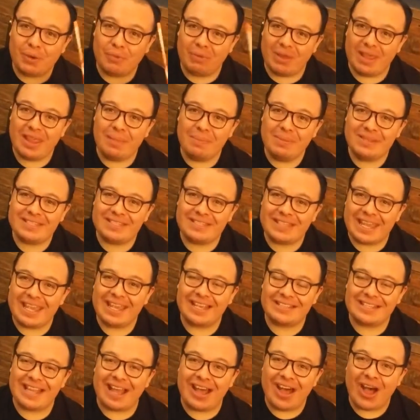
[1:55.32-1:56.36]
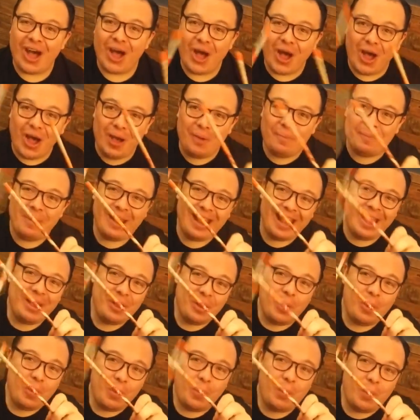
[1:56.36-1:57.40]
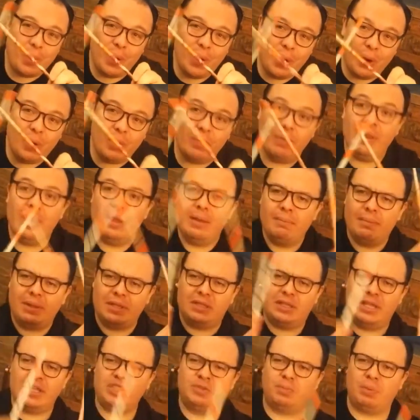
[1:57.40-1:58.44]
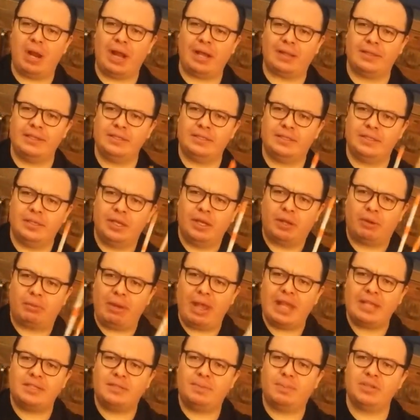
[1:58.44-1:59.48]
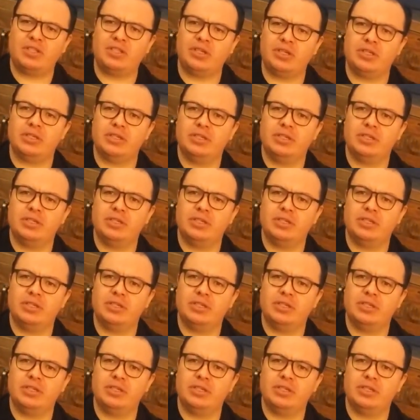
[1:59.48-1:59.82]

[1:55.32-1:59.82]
there's never been a greater need for music education for students who are quarantined at